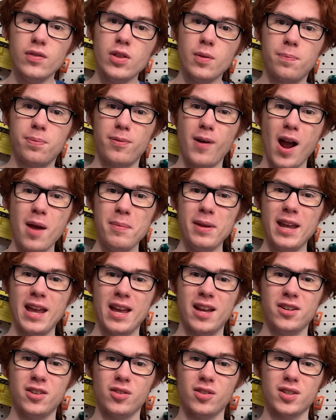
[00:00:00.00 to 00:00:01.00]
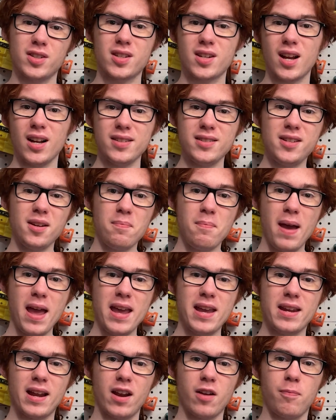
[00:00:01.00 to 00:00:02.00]
the priming handle is custom
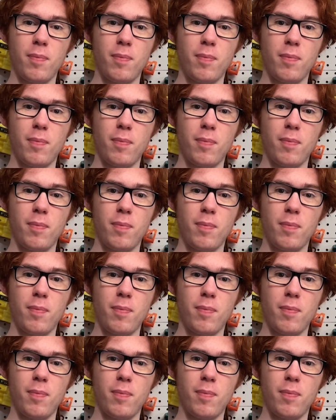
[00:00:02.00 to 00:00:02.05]
made out of